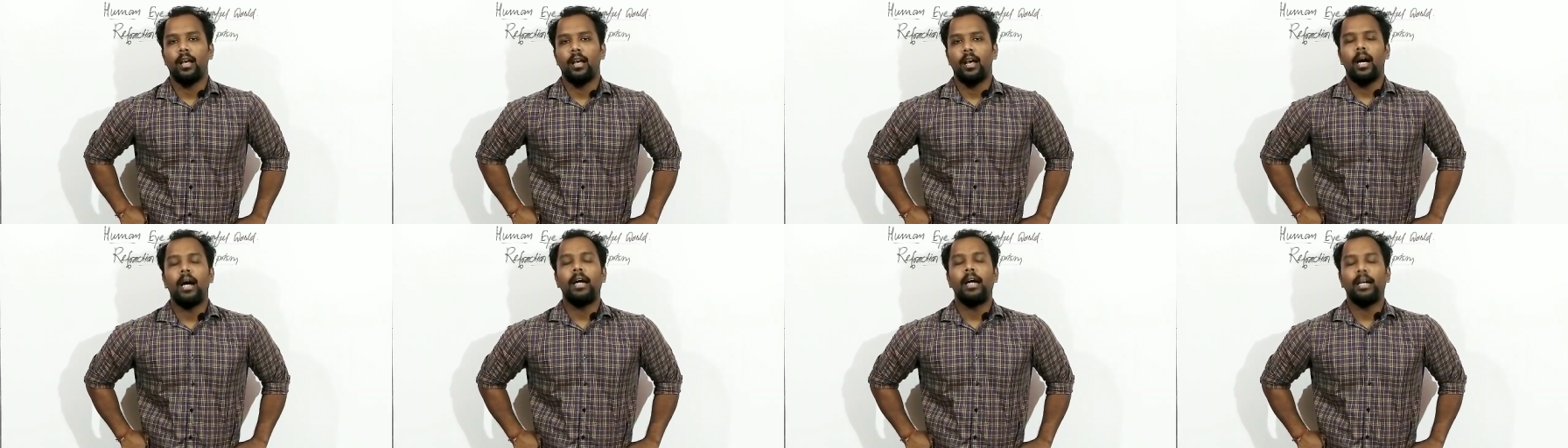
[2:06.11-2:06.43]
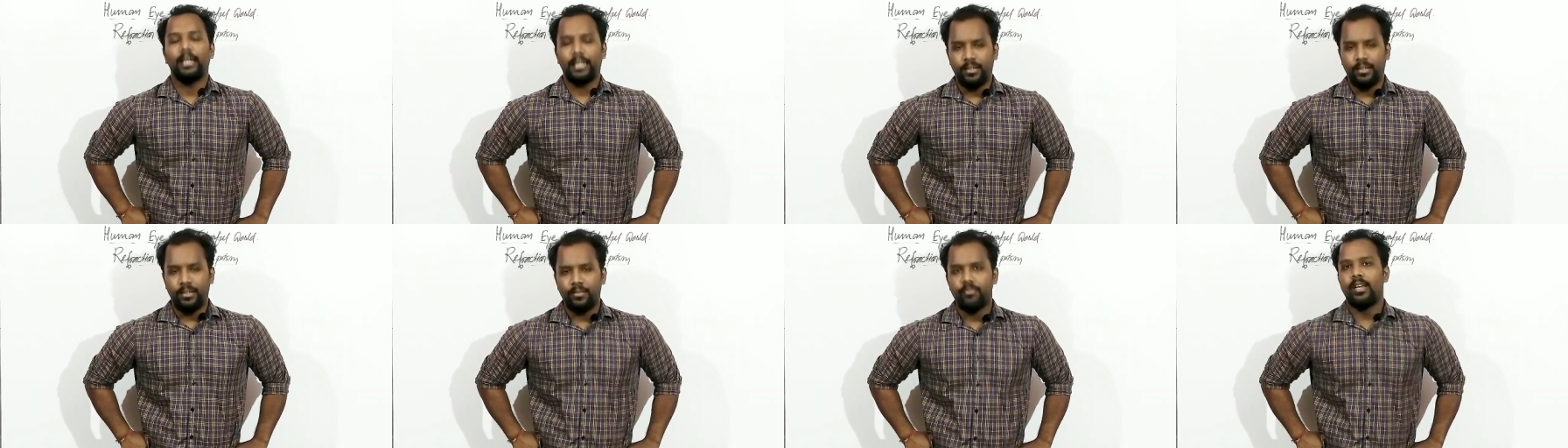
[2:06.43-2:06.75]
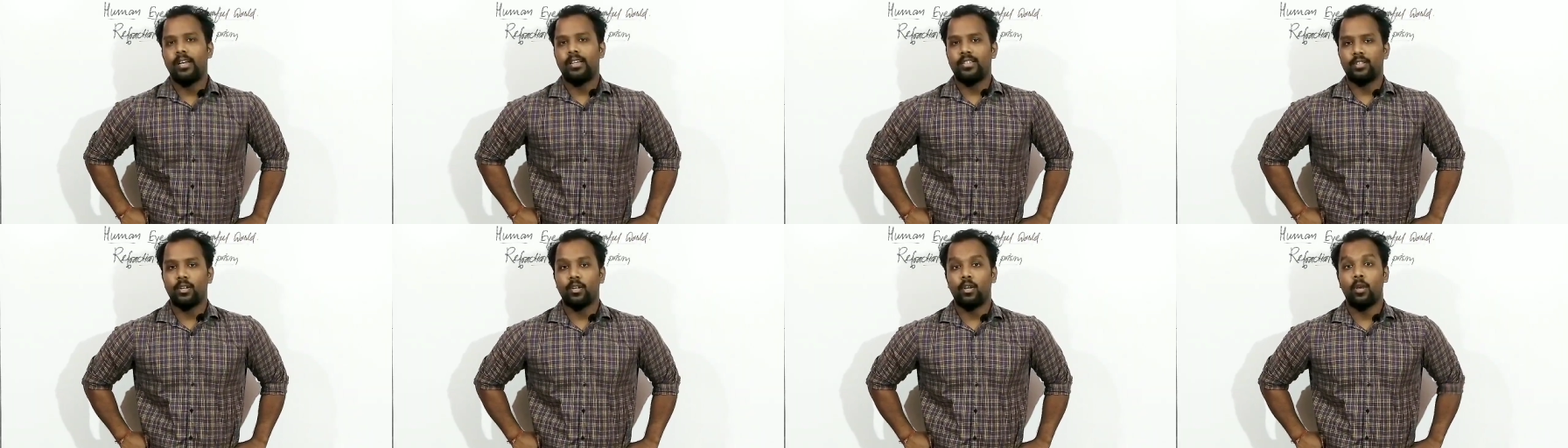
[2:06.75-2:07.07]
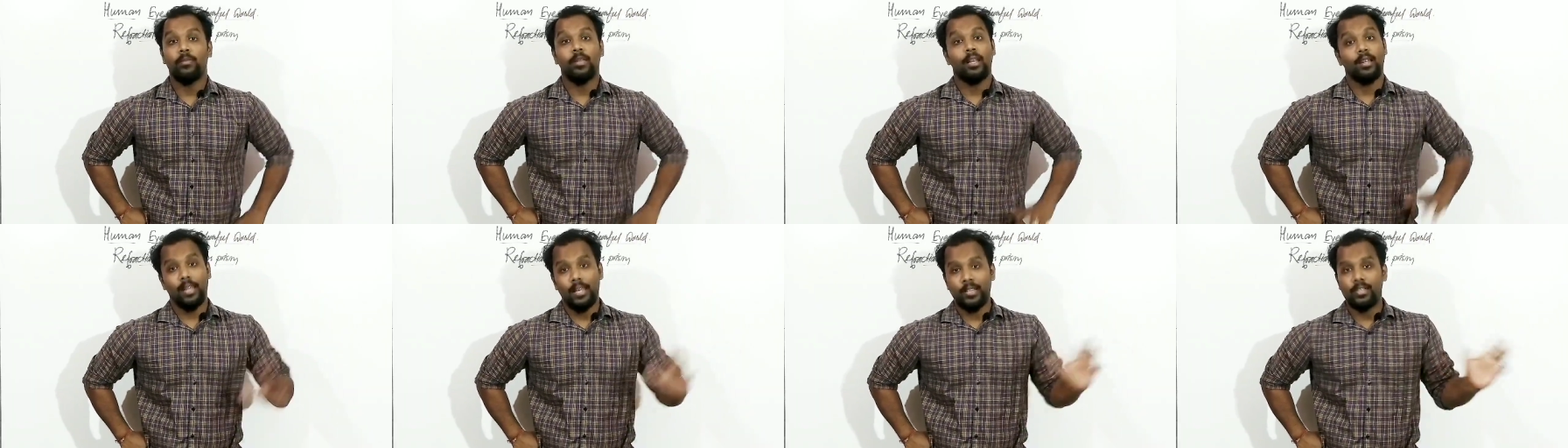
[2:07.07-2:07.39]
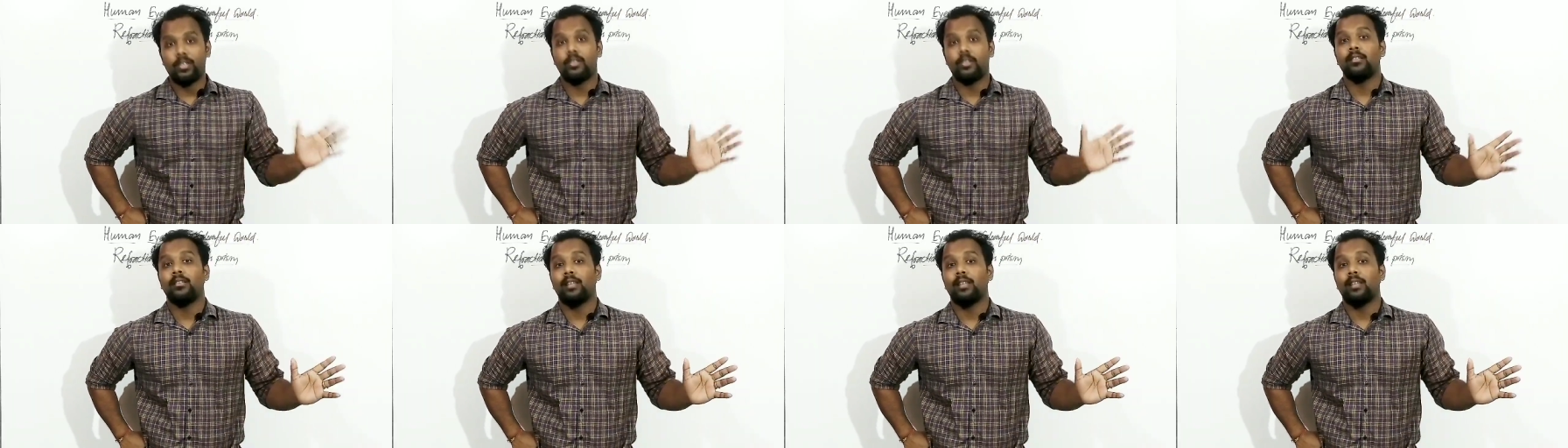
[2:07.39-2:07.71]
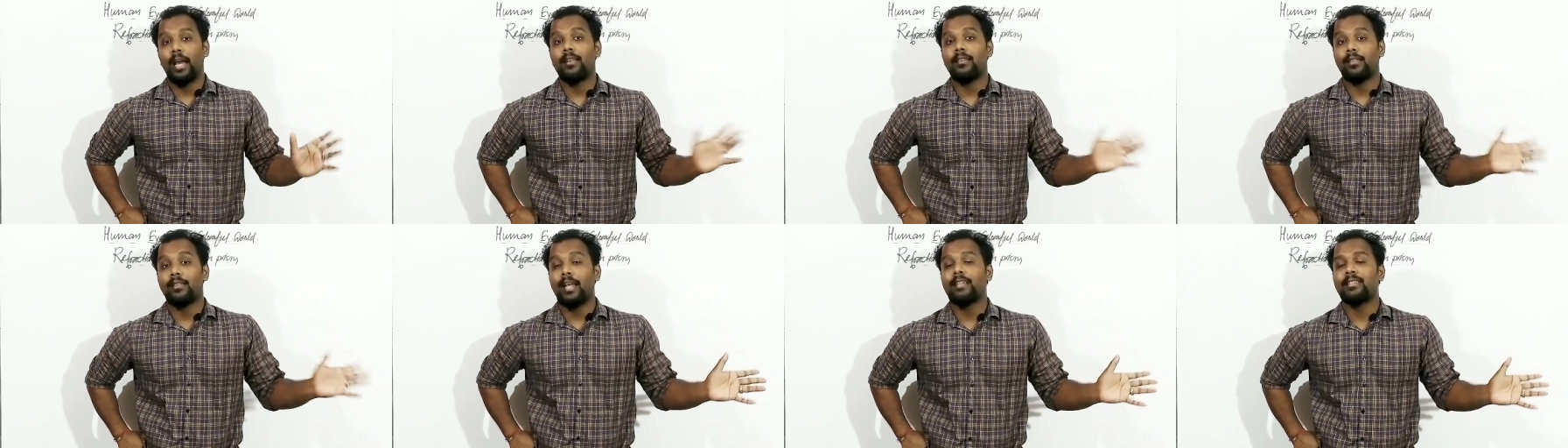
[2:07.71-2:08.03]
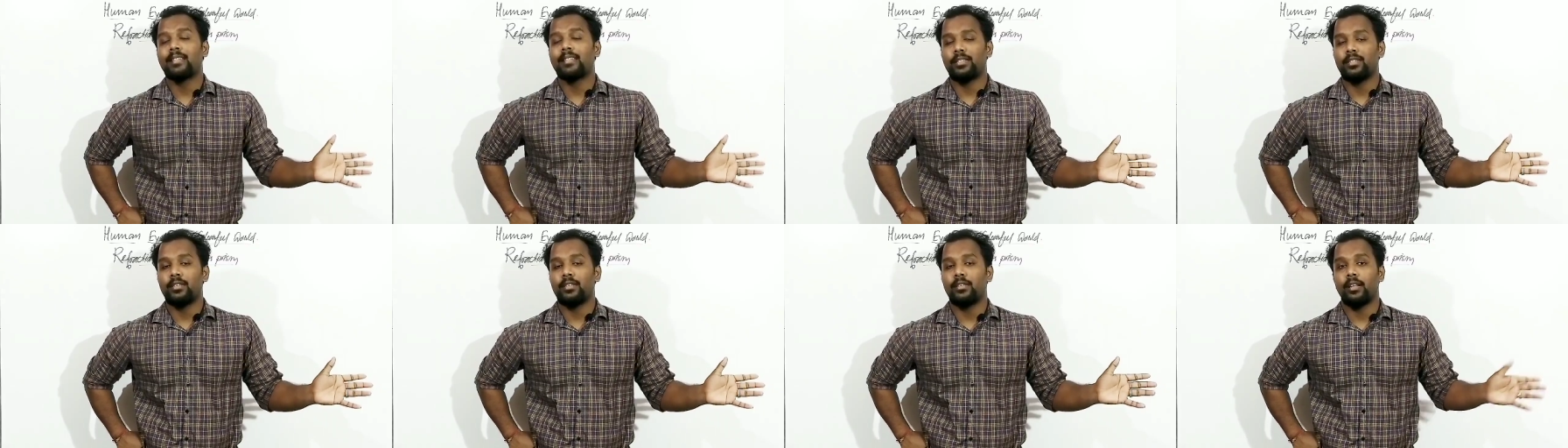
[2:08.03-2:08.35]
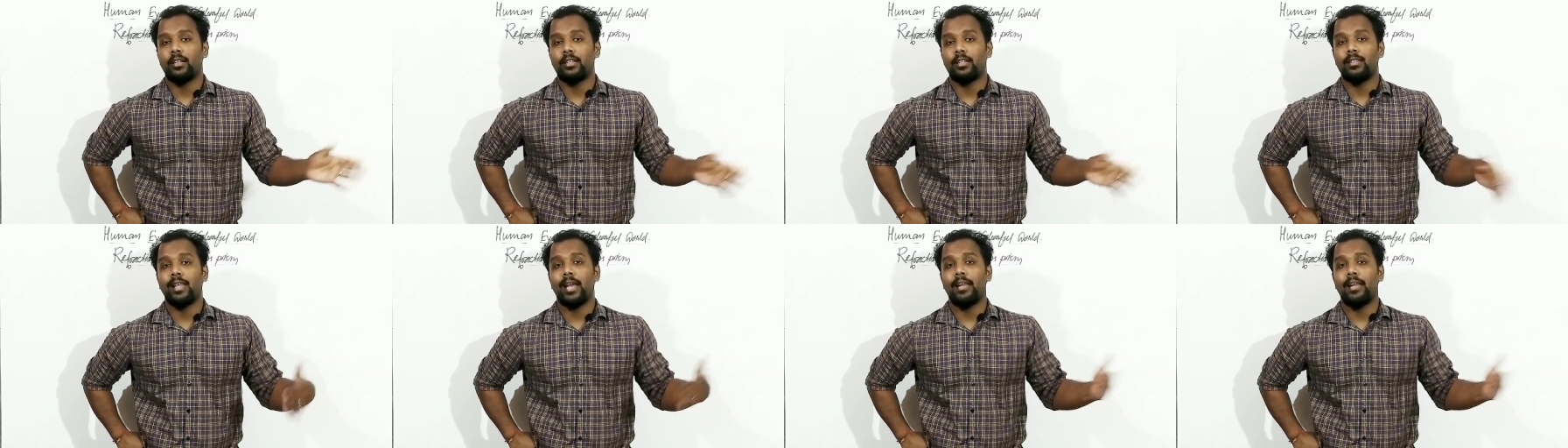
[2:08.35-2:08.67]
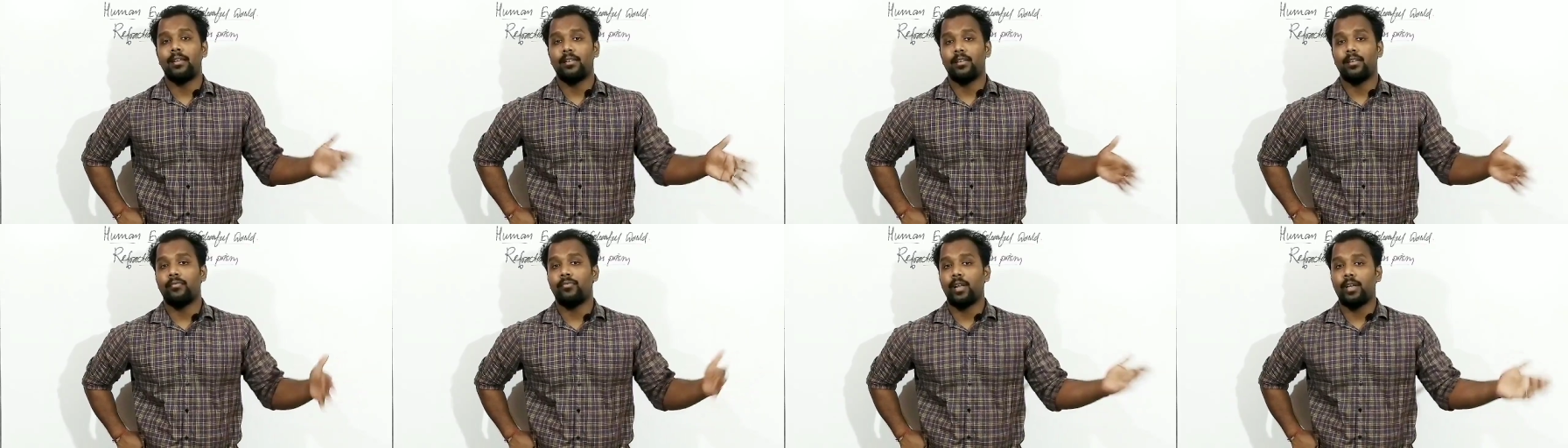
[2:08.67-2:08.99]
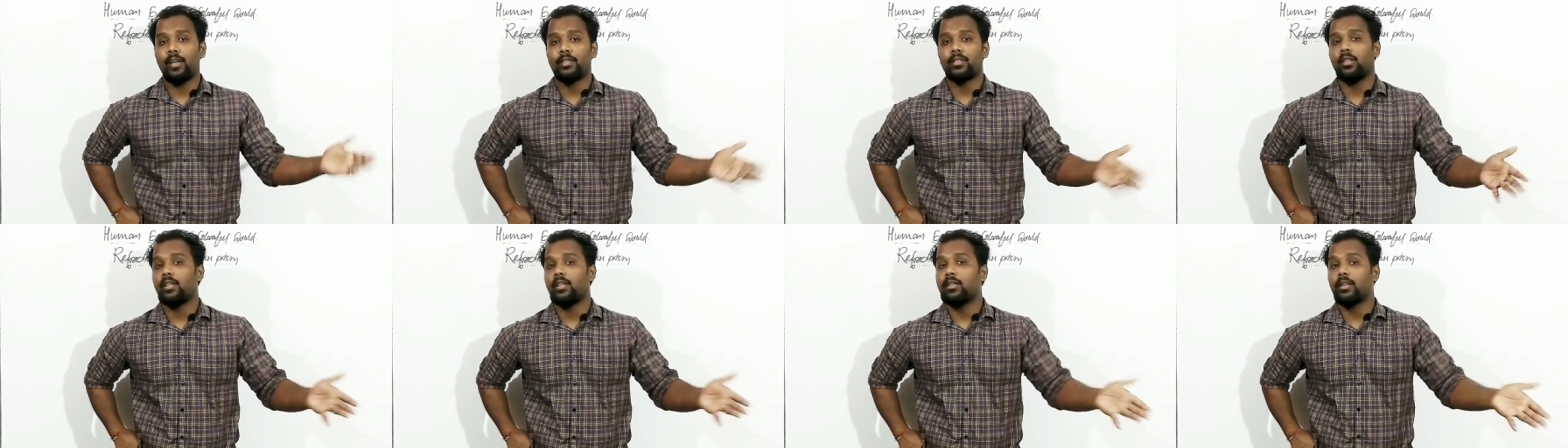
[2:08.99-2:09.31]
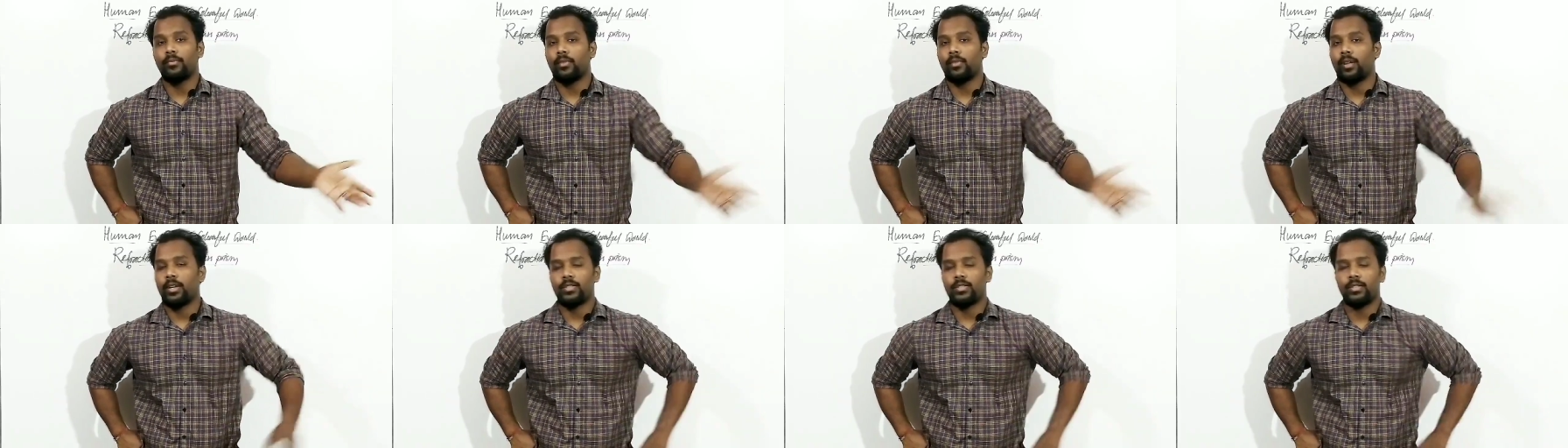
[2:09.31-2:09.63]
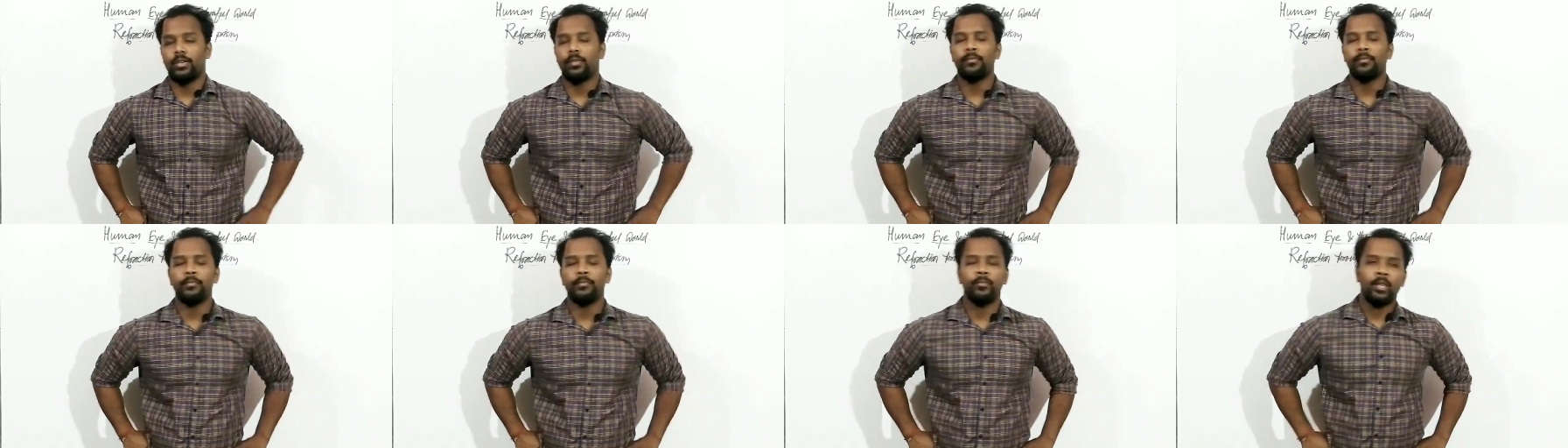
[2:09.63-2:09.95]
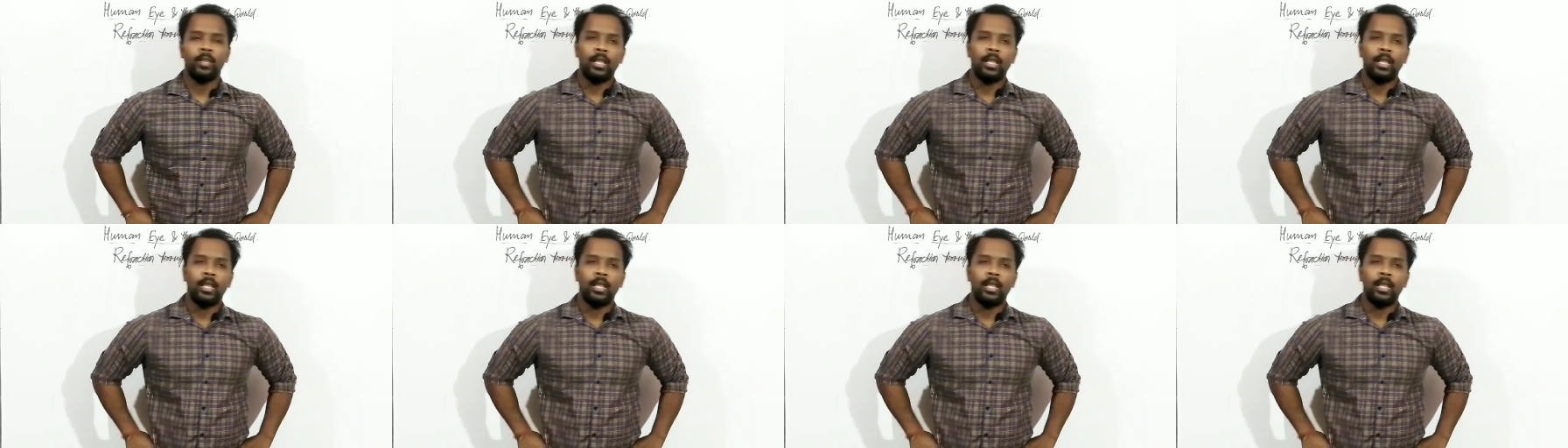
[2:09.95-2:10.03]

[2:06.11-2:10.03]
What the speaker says: Refraction of that lesson, last lesson, that is light reflection and refraction.